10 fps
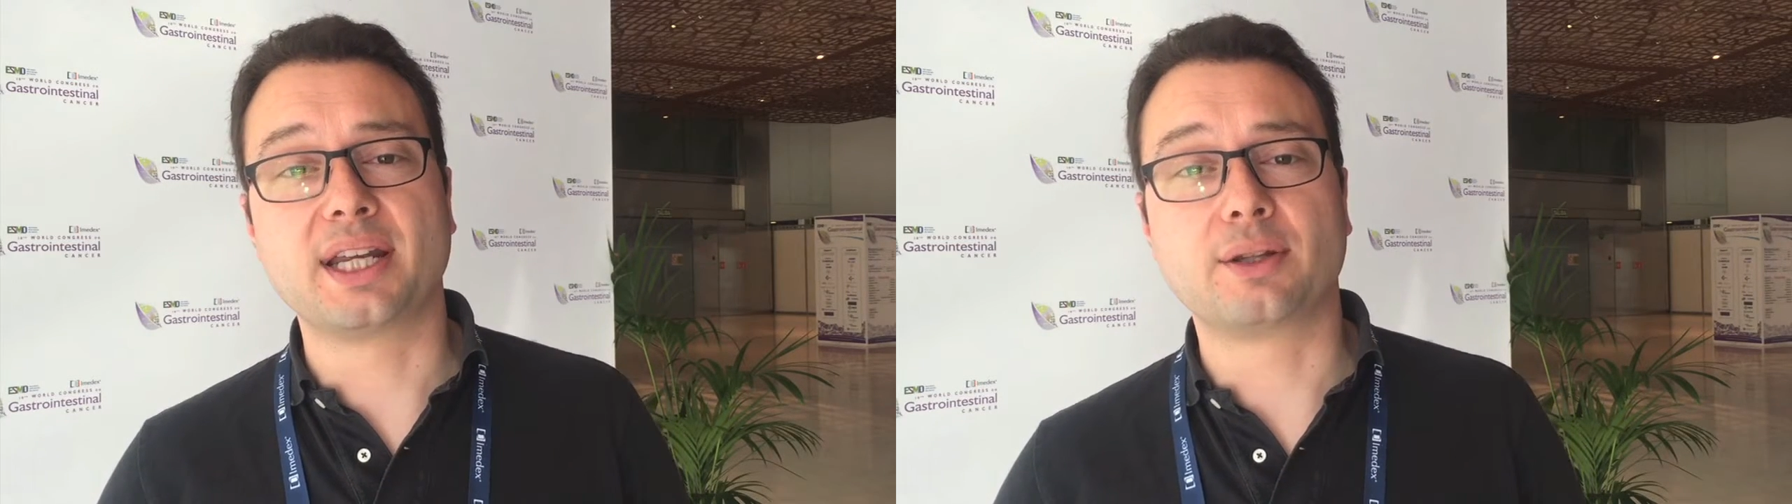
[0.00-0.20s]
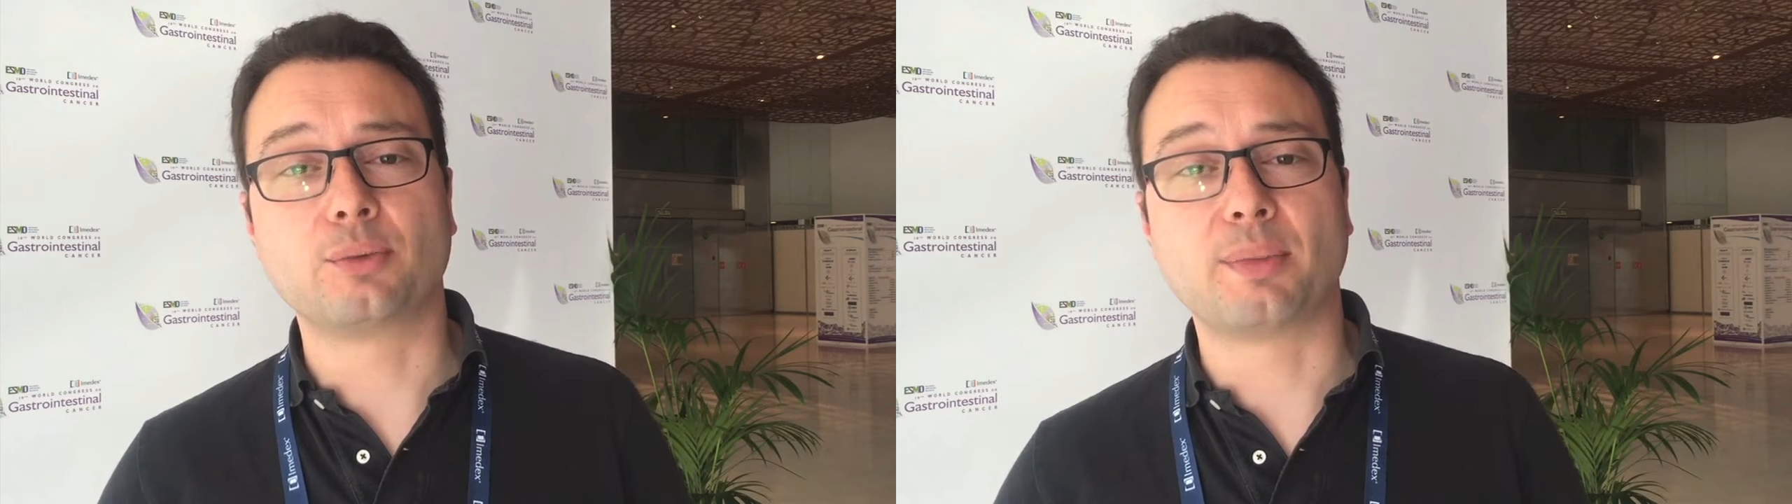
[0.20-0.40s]

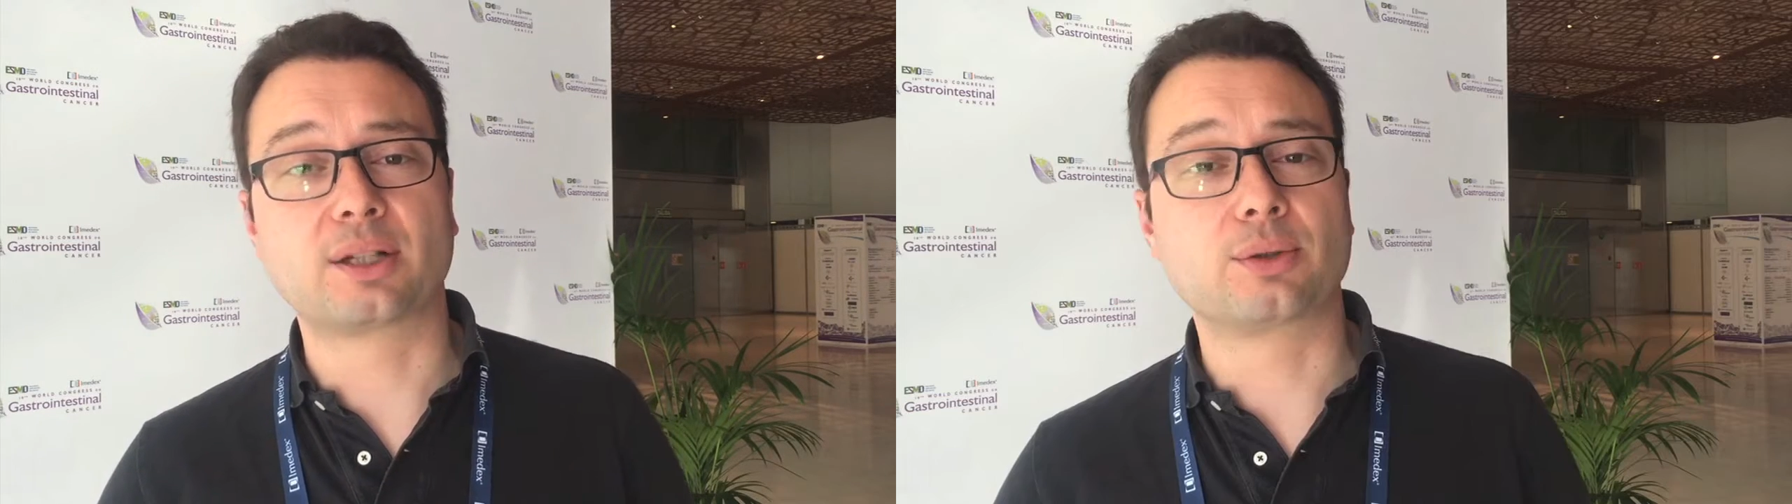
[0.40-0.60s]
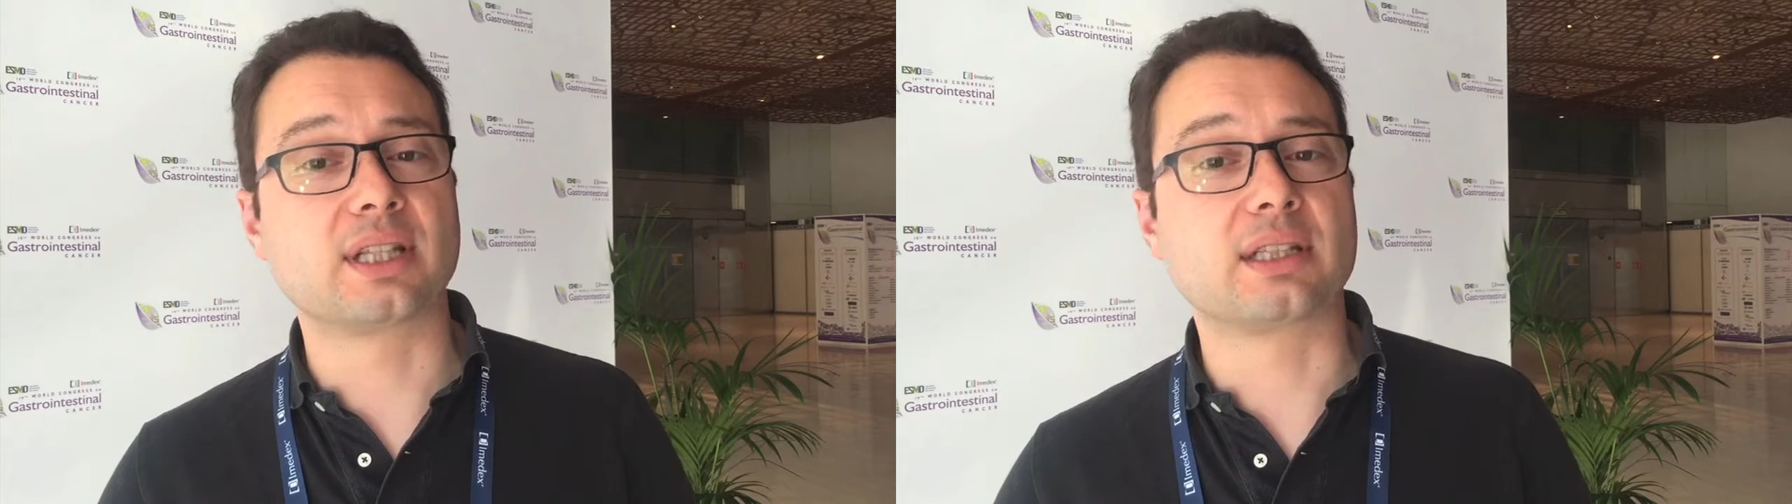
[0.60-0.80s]
into
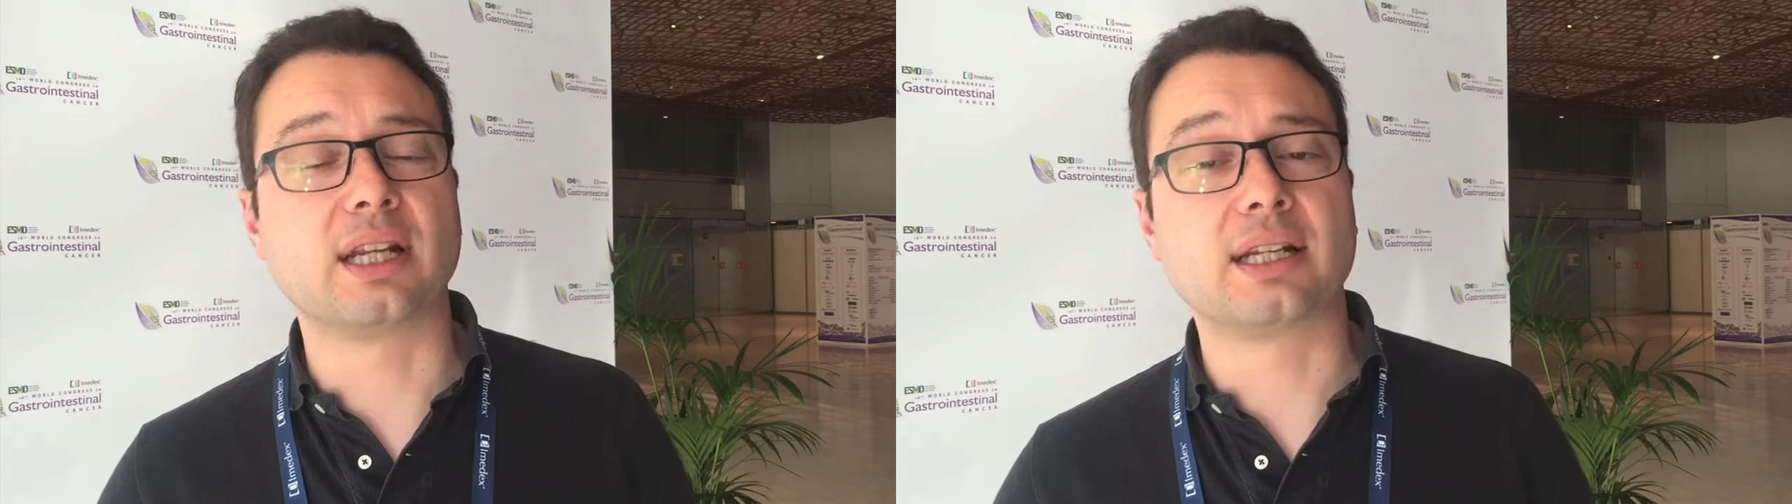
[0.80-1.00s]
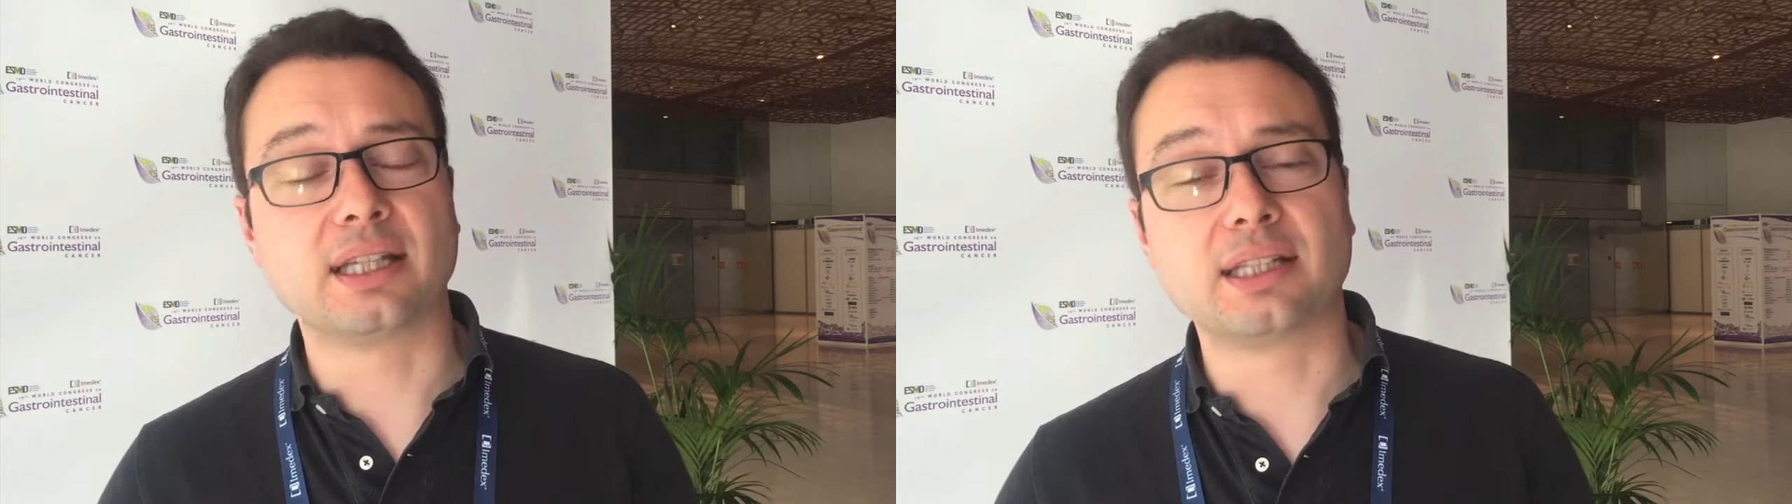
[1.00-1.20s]

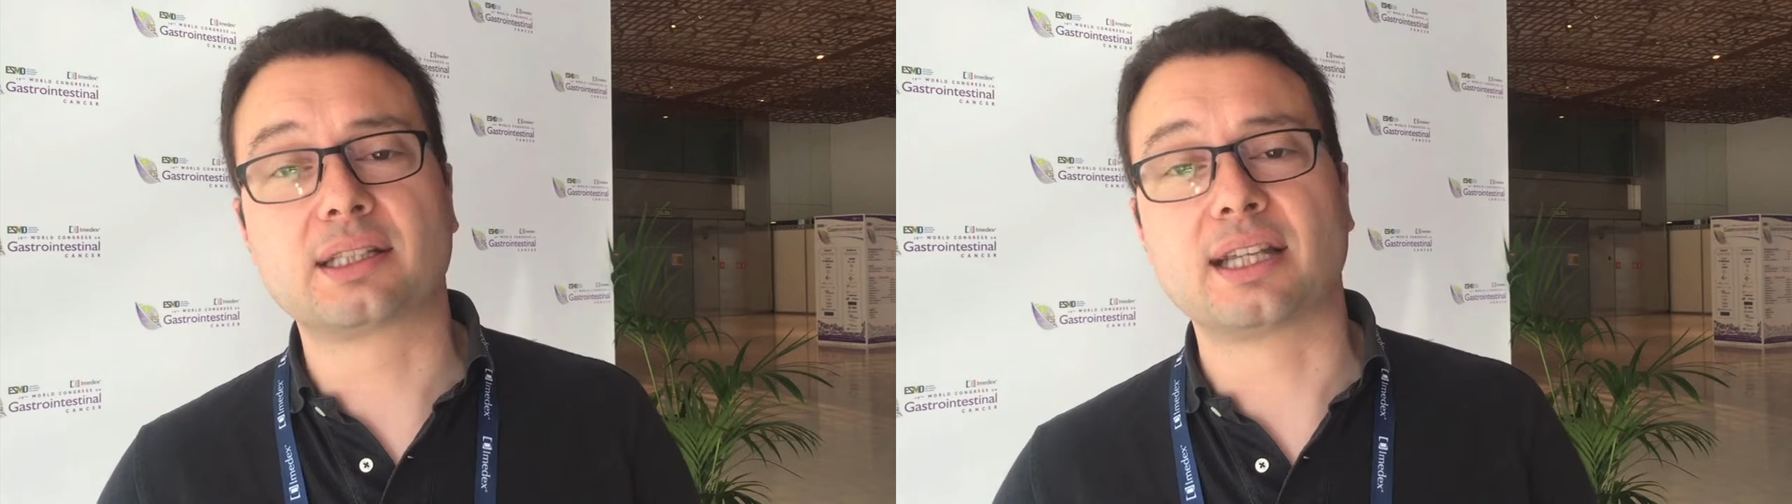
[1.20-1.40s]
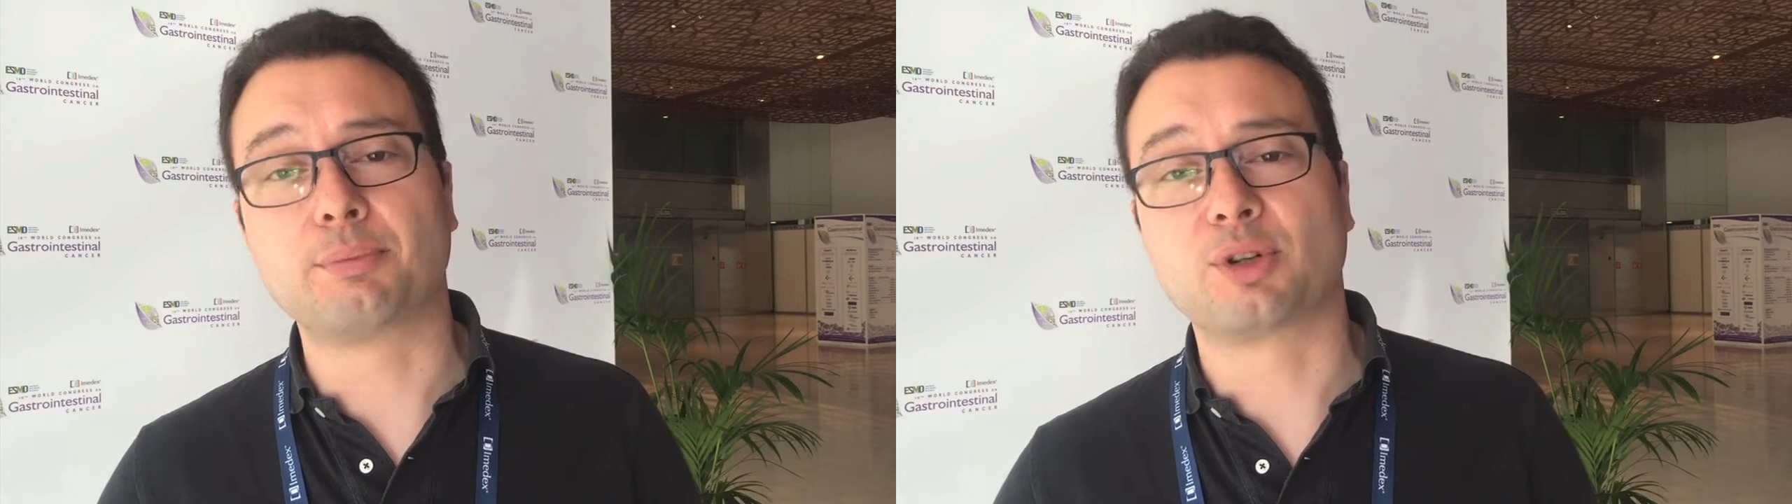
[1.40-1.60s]
microsatellite
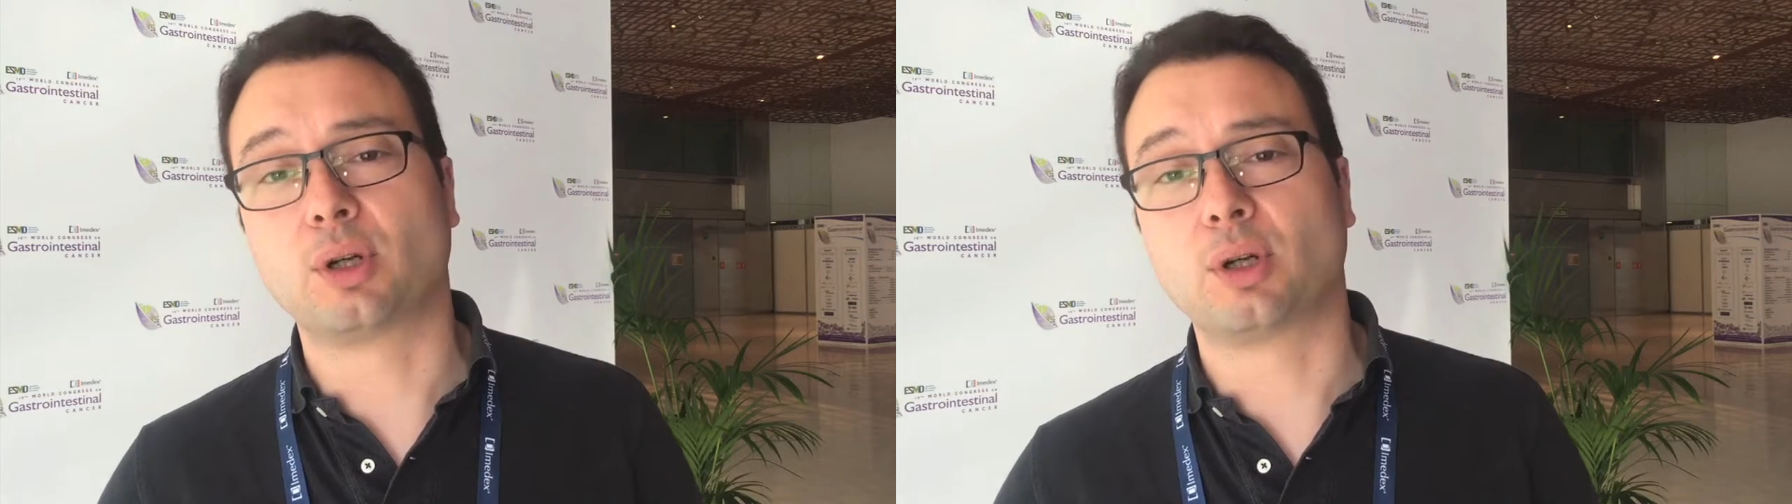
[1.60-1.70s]
instable